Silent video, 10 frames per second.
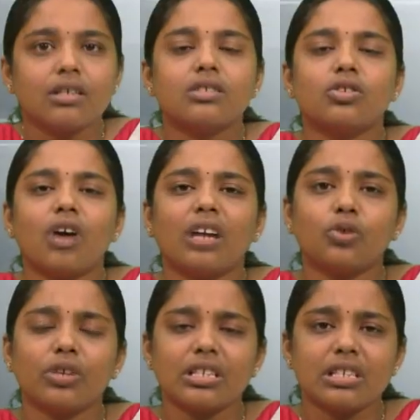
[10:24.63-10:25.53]
So North
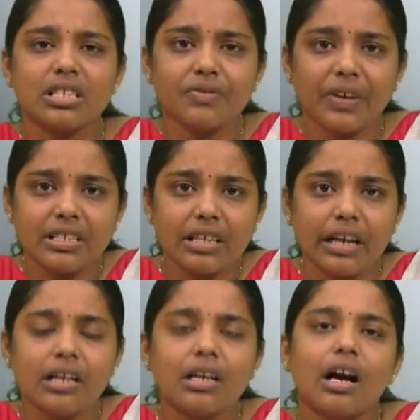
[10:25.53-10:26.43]
Korea justifies
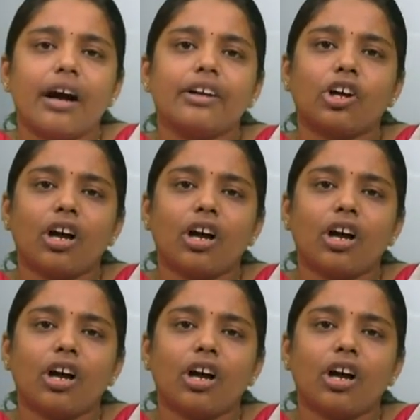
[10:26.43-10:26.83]
that